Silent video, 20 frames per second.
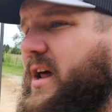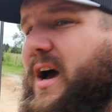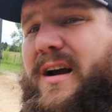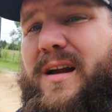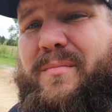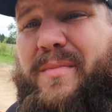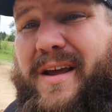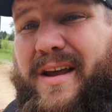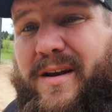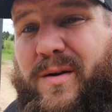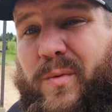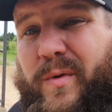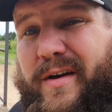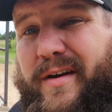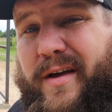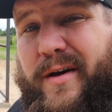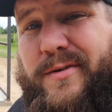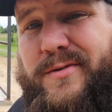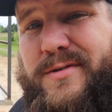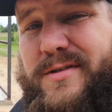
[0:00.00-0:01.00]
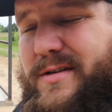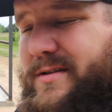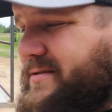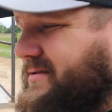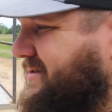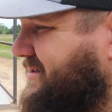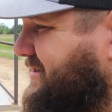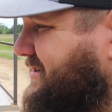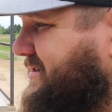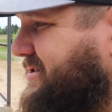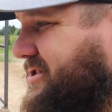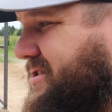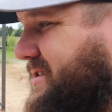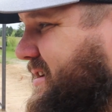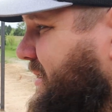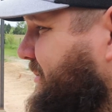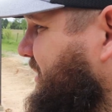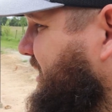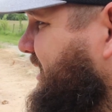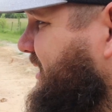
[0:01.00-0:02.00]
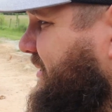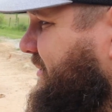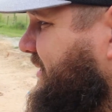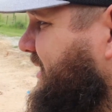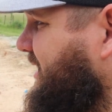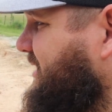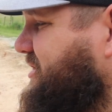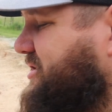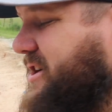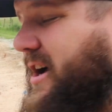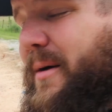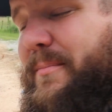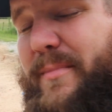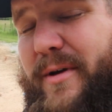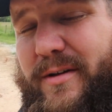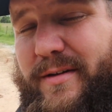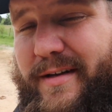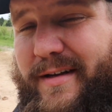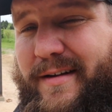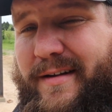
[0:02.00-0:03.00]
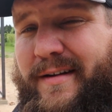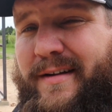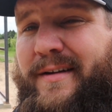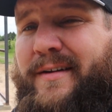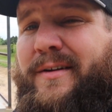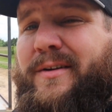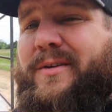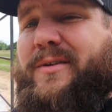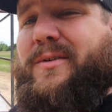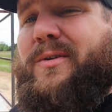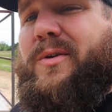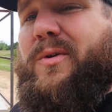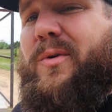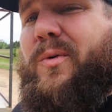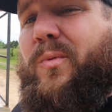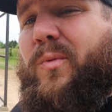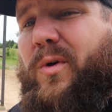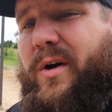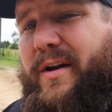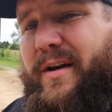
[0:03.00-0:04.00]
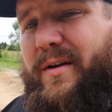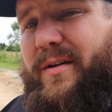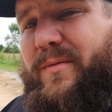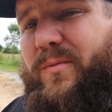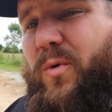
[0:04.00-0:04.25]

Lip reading: not gonna be any windows. It's just gonna be a shop building, one